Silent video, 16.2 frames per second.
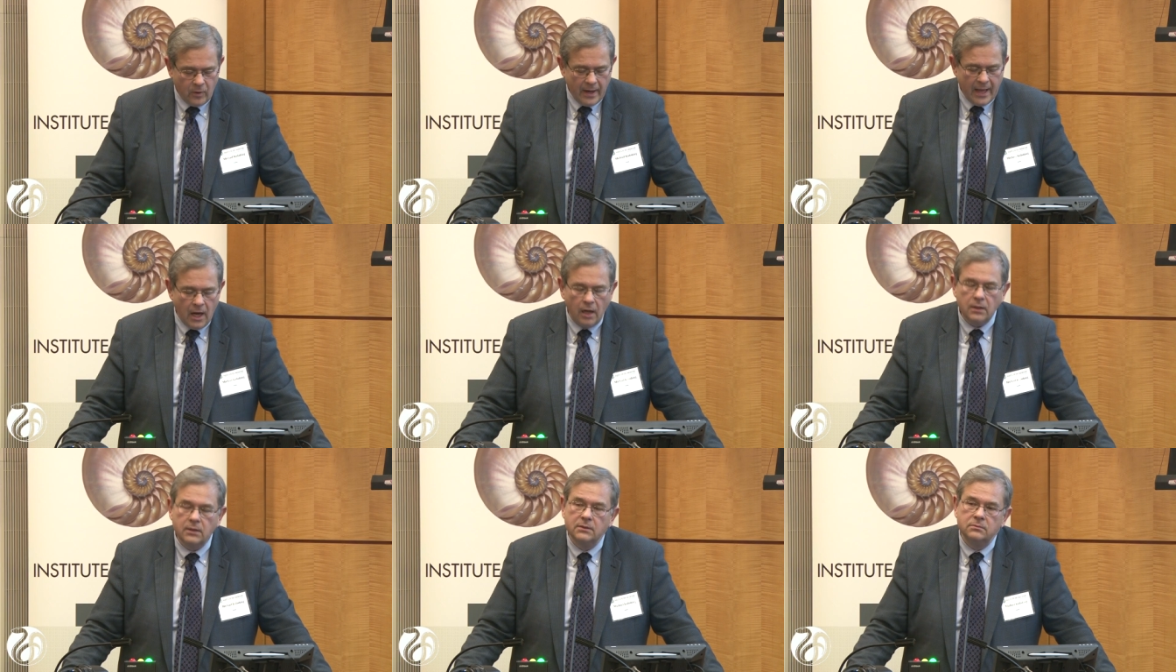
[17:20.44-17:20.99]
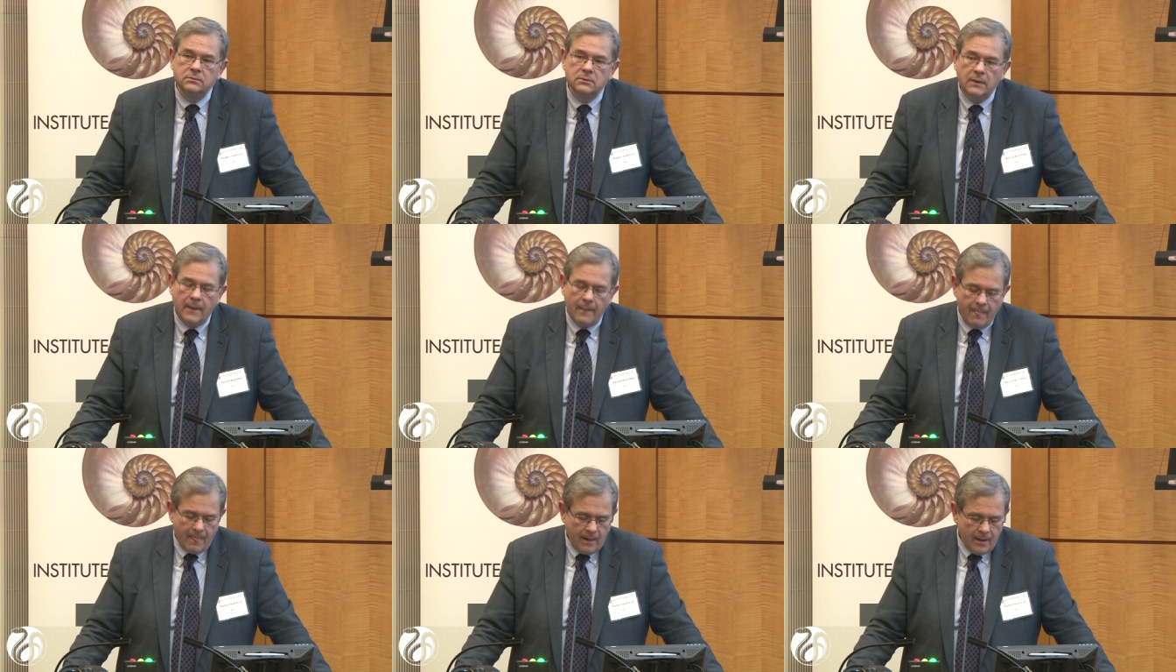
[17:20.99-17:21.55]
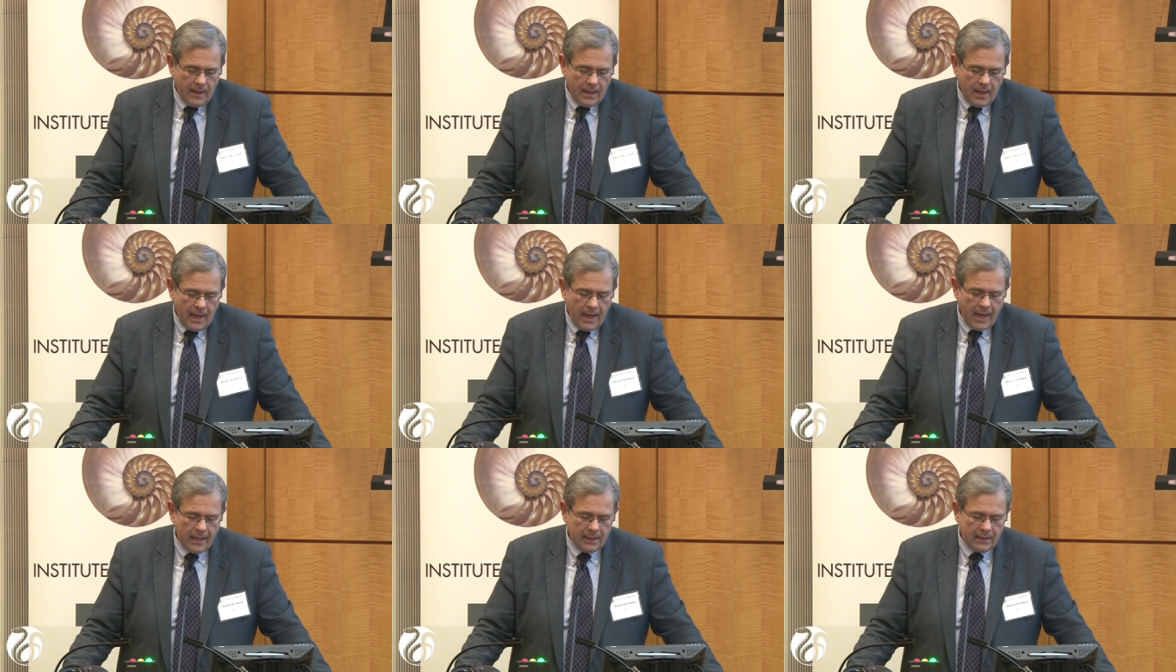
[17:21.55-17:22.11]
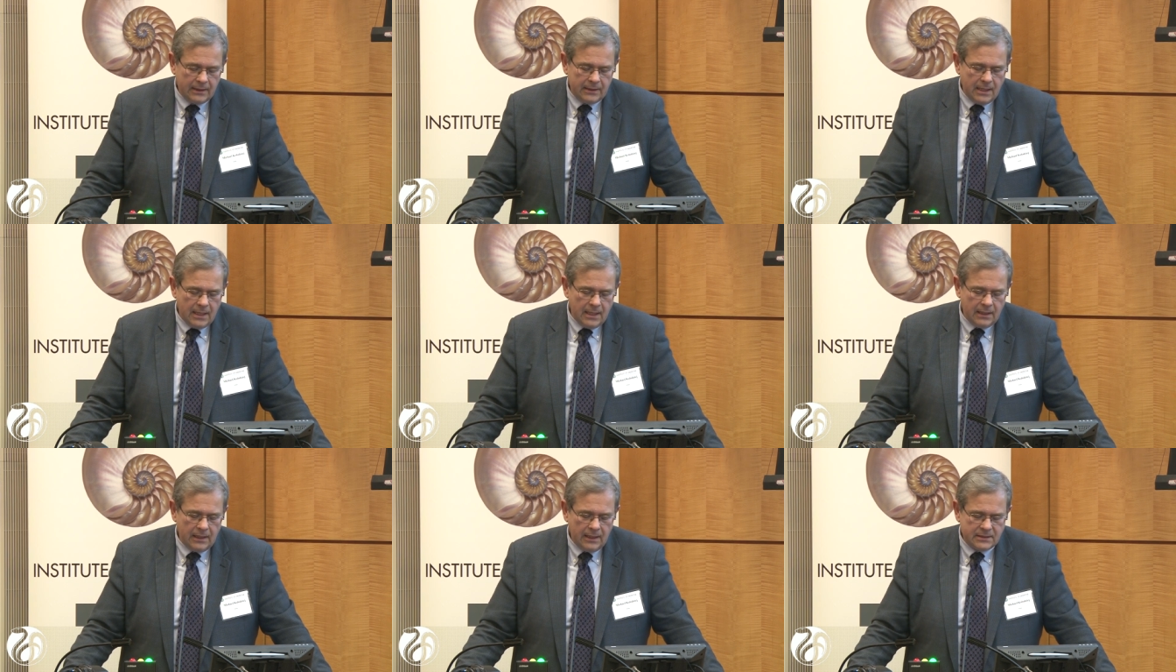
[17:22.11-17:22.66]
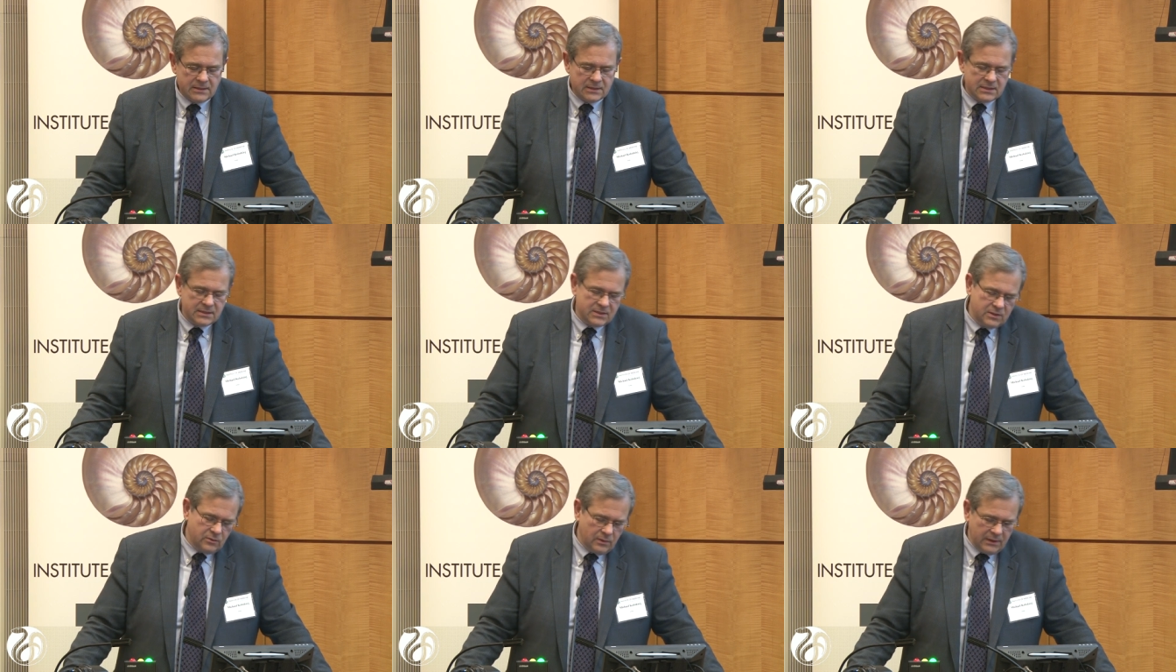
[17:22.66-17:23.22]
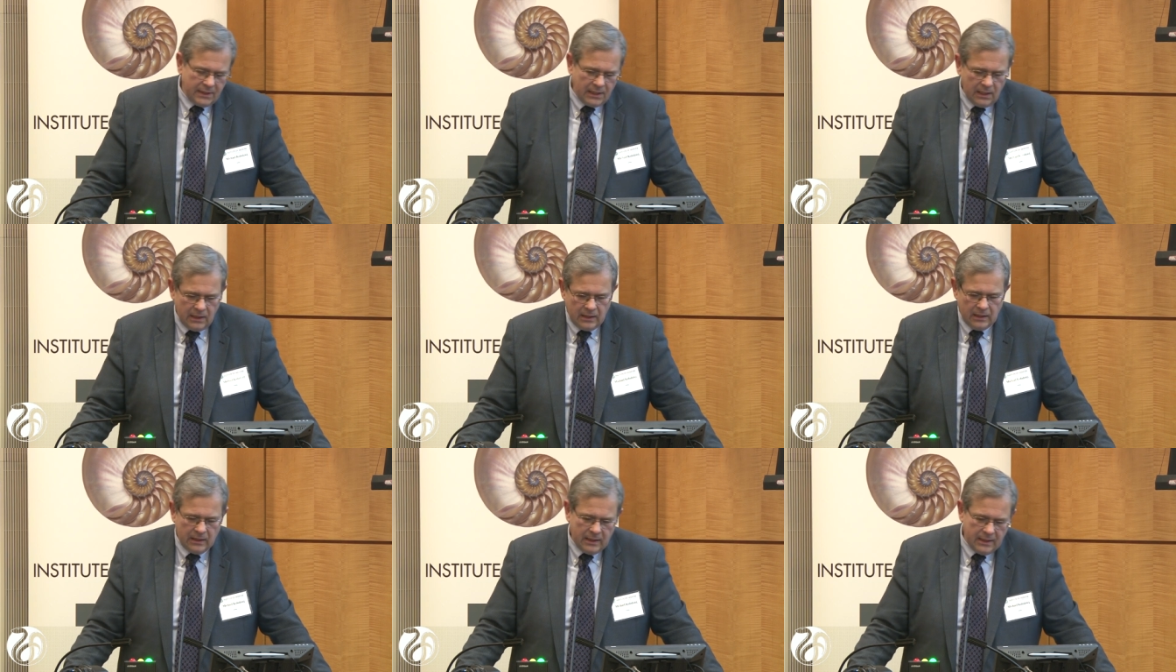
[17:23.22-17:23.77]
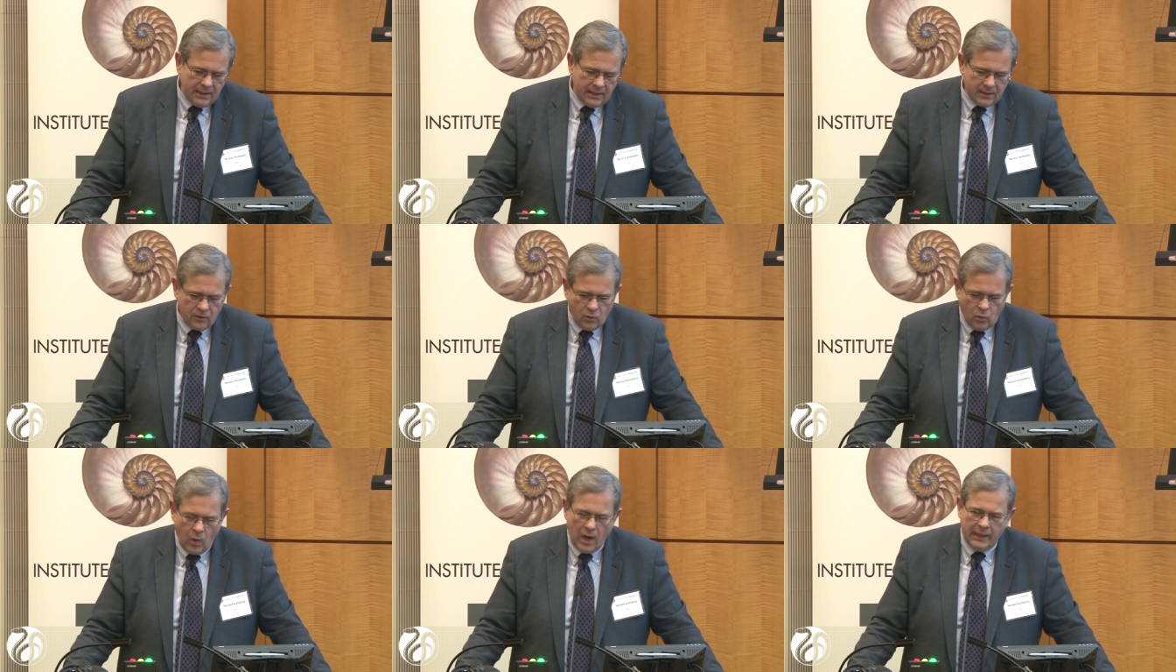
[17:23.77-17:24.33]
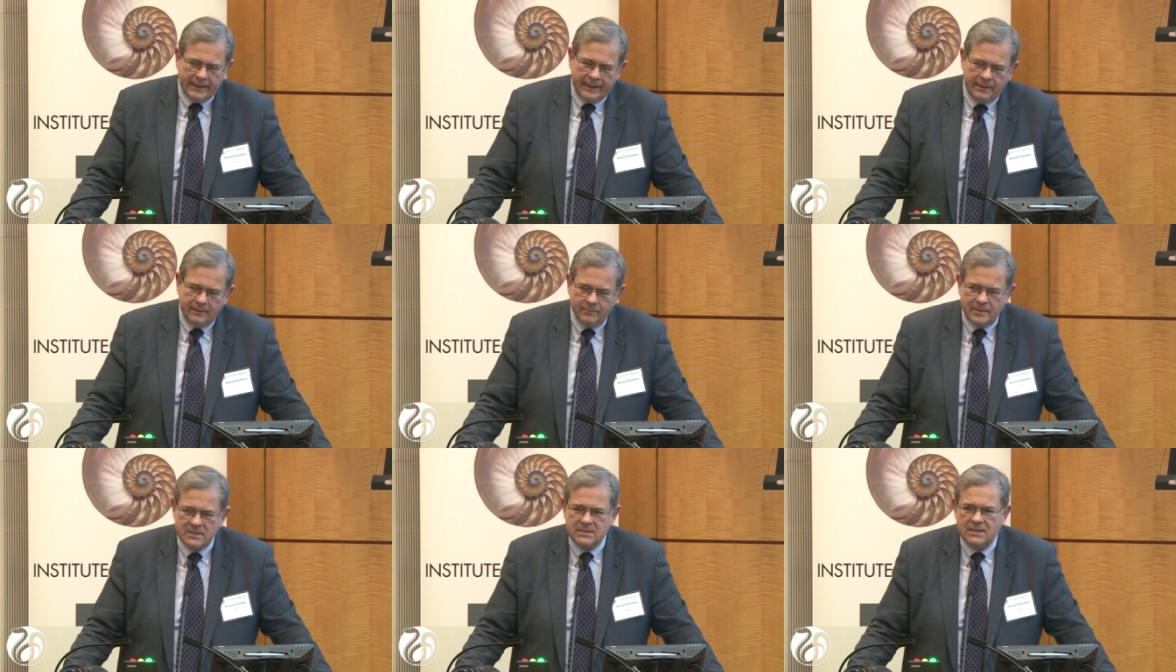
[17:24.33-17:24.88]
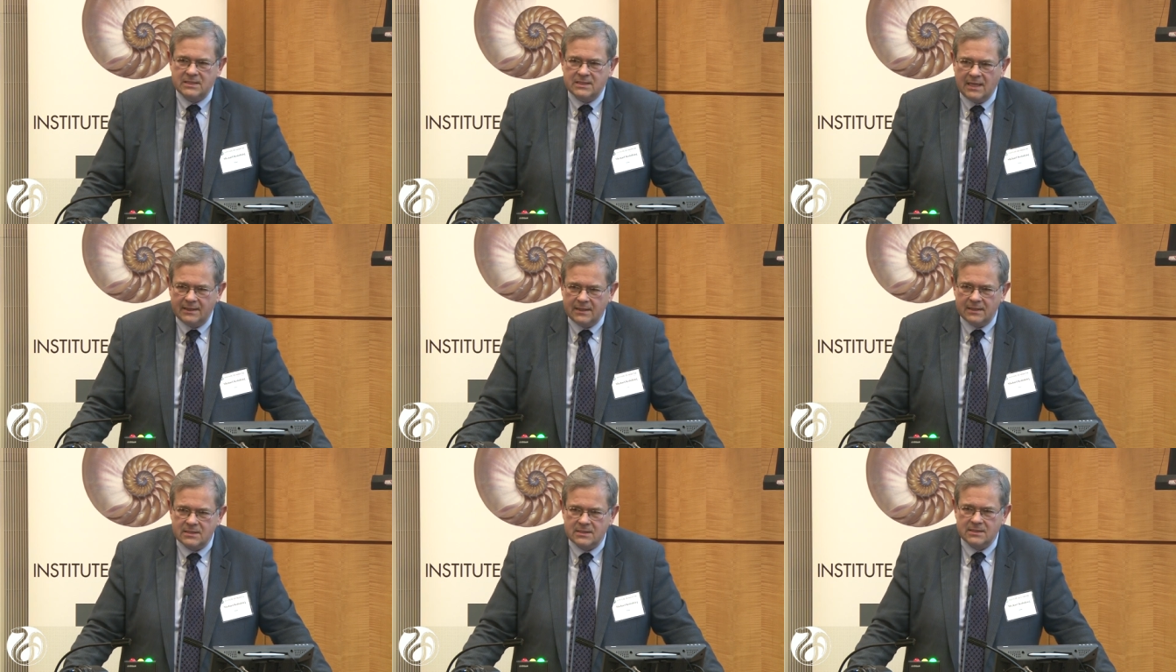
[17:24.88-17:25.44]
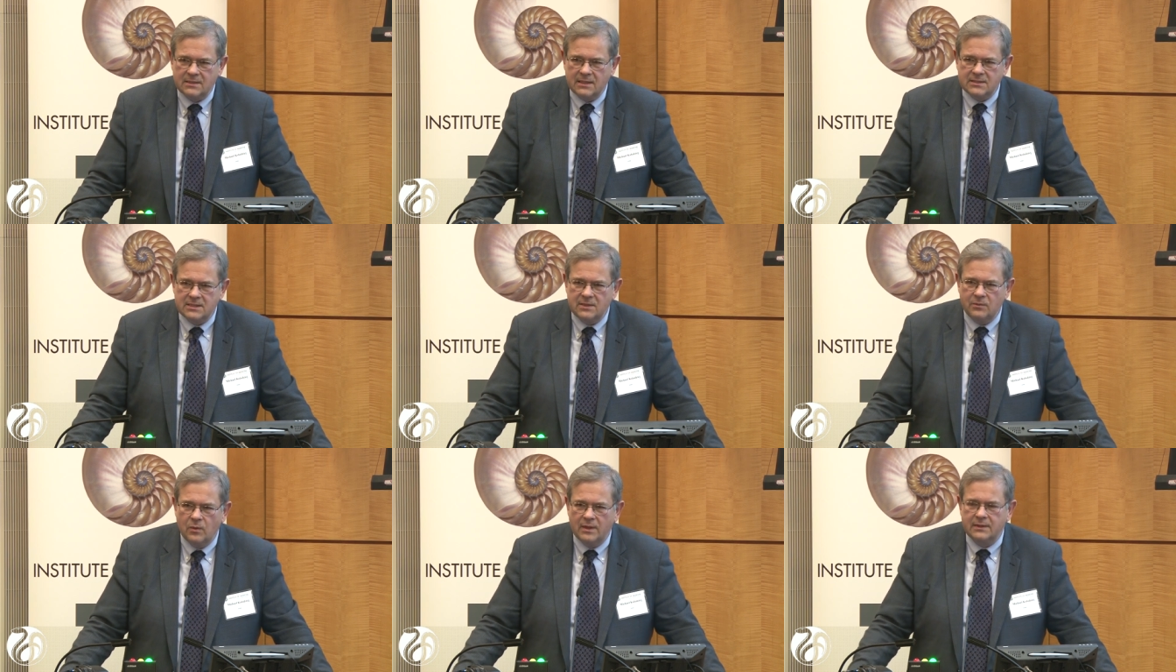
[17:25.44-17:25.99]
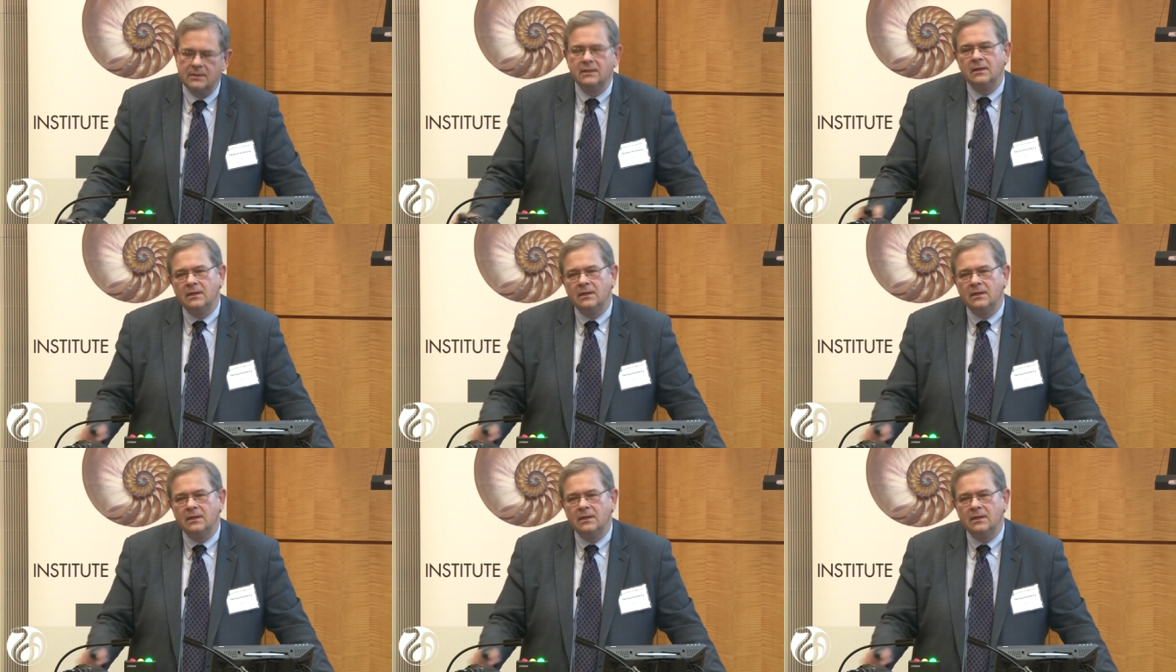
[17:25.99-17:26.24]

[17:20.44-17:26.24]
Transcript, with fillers: ALK. And uh, let's do a little uh, business on this. Let's see what,